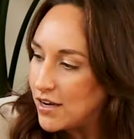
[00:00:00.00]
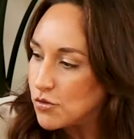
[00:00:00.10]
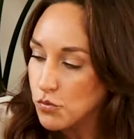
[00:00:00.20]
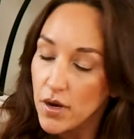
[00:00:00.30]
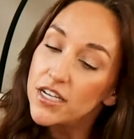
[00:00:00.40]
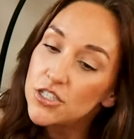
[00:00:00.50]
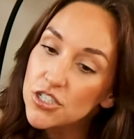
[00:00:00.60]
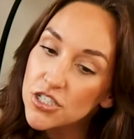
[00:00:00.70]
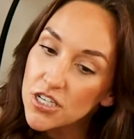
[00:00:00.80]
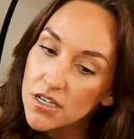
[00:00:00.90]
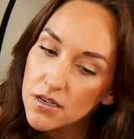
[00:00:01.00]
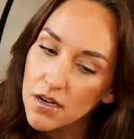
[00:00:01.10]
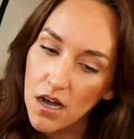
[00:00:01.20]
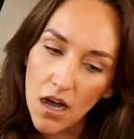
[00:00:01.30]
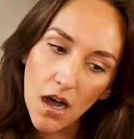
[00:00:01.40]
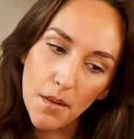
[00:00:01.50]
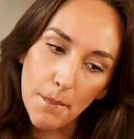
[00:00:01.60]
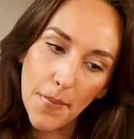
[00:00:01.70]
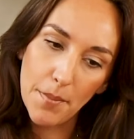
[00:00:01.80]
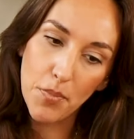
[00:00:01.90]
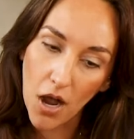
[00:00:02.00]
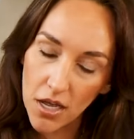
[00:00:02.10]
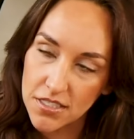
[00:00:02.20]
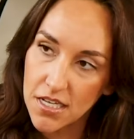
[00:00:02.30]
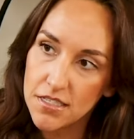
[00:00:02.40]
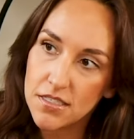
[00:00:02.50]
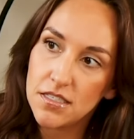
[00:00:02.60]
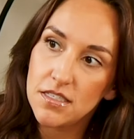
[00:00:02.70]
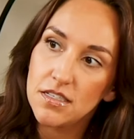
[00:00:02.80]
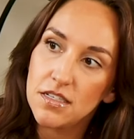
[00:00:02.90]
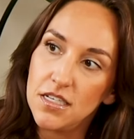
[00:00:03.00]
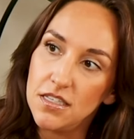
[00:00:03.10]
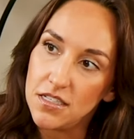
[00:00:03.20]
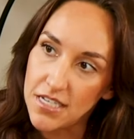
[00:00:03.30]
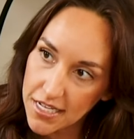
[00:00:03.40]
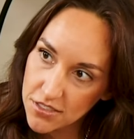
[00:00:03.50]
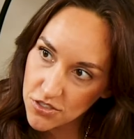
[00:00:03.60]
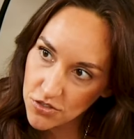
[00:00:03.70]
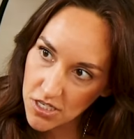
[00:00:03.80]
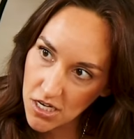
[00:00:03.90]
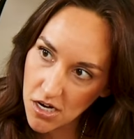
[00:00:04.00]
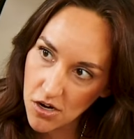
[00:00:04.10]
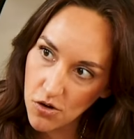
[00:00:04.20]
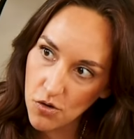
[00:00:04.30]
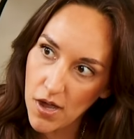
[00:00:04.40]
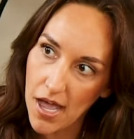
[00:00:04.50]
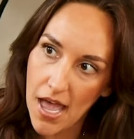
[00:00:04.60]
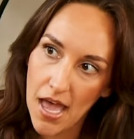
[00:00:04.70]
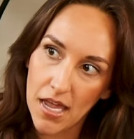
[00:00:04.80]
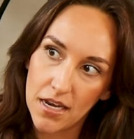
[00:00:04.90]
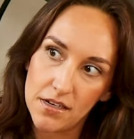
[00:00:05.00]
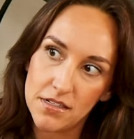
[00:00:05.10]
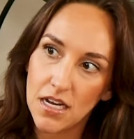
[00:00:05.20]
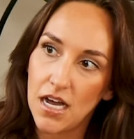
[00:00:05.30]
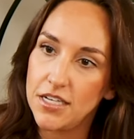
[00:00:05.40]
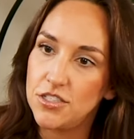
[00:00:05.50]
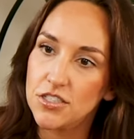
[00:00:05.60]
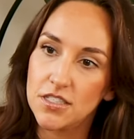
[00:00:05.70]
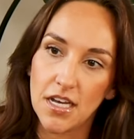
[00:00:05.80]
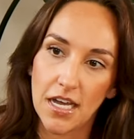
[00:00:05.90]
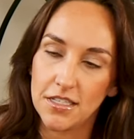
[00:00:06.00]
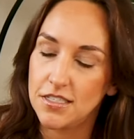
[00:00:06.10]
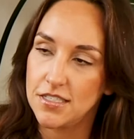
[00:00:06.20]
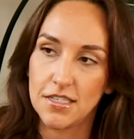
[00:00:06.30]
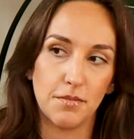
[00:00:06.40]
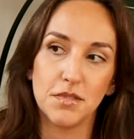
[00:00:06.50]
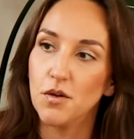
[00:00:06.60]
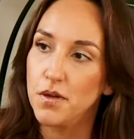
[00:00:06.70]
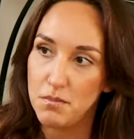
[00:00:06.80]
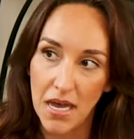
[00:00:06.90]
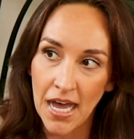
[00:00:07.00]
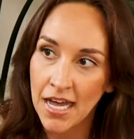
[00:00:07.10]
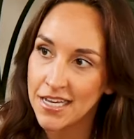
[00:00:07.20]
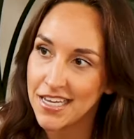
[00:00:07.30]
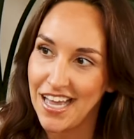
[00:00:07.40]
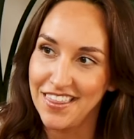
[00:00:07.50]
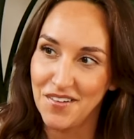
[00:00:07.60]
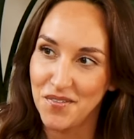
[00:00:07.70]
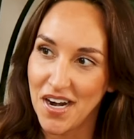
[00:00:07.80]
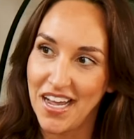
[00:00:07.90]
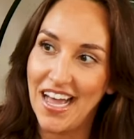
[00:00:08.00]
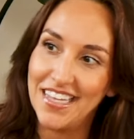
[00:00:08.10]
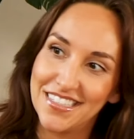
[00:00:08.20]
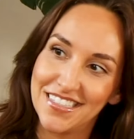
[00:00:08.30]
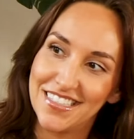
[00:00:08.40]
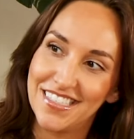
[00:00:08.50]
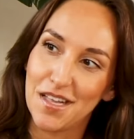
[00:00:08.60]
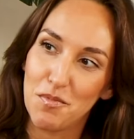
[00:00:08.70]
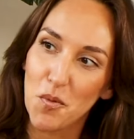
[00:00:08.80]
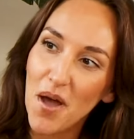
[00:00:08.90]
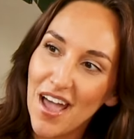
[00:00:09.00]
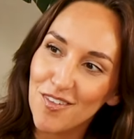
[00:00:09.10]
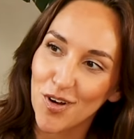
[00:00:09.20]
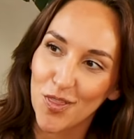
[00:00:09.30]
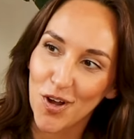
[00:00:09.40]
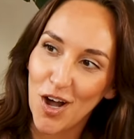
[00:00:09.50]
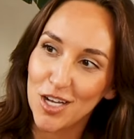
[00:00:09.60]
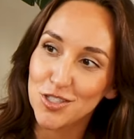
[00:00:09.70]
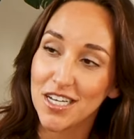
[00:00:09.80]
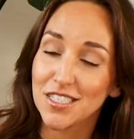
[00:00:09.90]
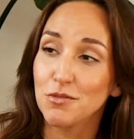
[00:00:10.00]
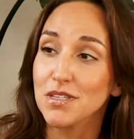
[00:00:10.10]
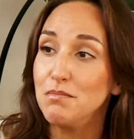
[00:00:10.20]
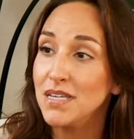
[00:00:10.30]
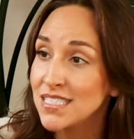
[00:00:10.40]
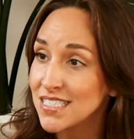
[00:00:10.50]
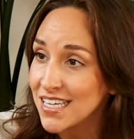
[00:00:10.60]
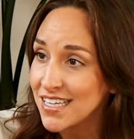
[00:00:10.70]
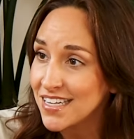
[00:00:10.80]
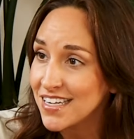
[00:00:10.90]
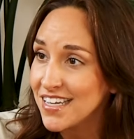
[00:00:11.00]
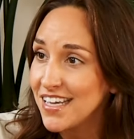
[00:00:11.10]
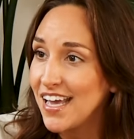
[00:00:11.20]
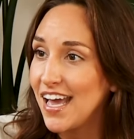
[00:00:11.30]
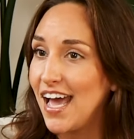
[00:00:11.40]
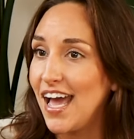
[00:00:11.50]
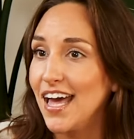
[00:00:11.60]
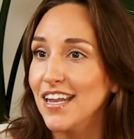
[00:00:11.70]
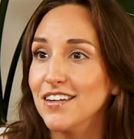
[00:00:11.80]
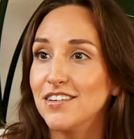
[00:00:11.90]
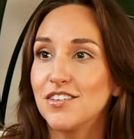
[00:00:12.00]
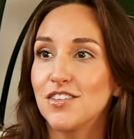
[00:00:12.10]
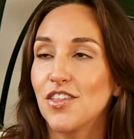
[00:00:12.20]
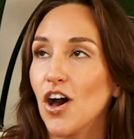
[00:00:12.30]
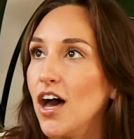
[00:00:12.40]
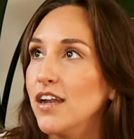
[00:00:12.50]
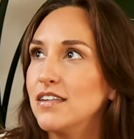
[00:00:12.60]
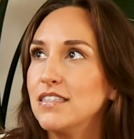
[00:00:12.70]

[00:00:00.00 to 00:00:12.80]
enriched my process in the dance studio, and I just kept going back. And then when I had to step away for other contracts, I really missed it, and thought,